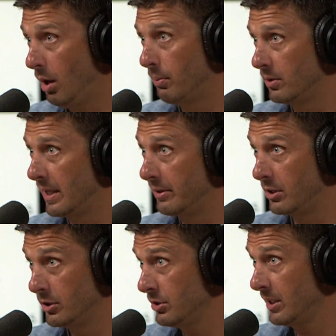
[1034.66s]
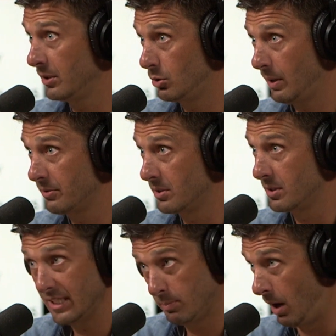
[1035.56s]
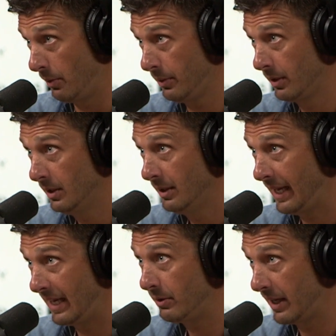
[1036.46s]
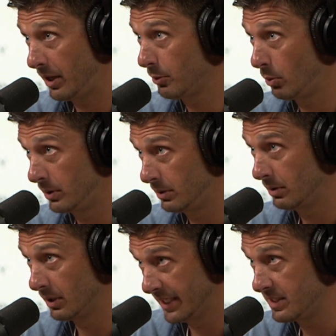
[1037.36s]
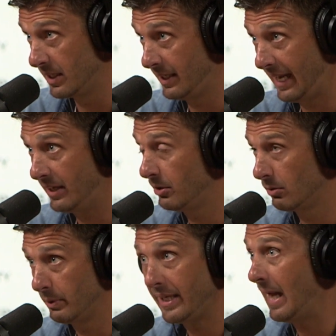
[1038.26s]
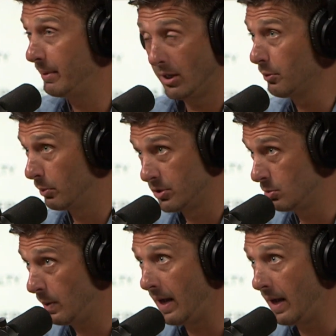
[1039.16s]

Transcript: are pulling a lot. You're selling 2 houses this month, and you got another one listed, and you're rehabbing other ones as